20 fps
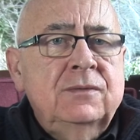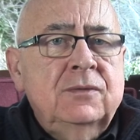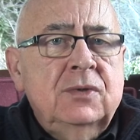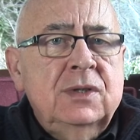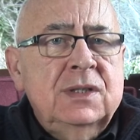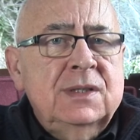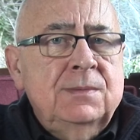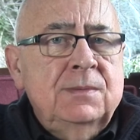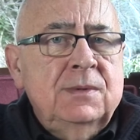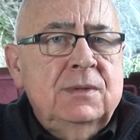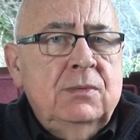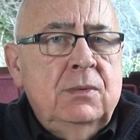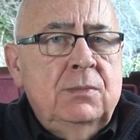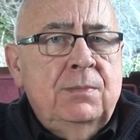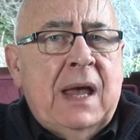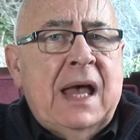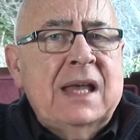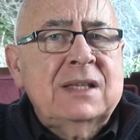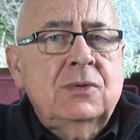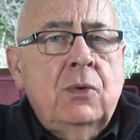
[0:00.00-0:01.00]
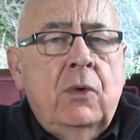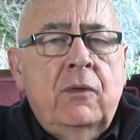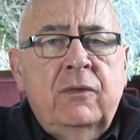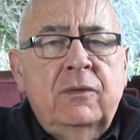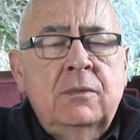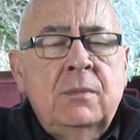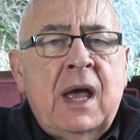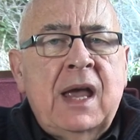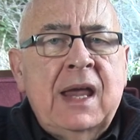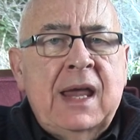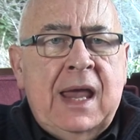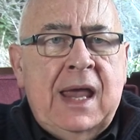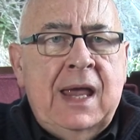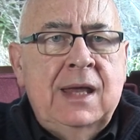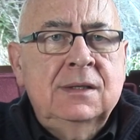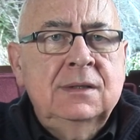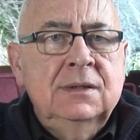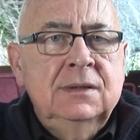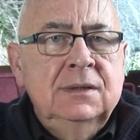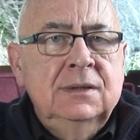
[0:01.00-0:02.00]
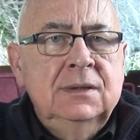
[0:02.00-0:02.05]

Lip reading: of Christmas will pass over my head.